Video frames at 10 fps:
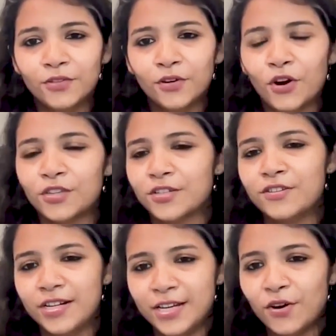
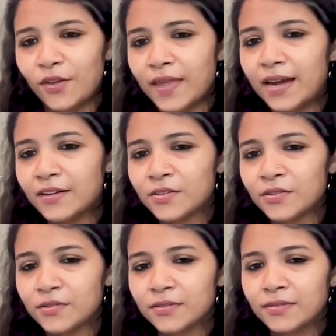concentrating on that.
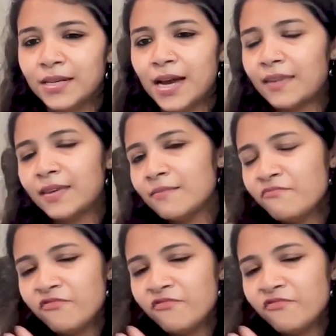So I think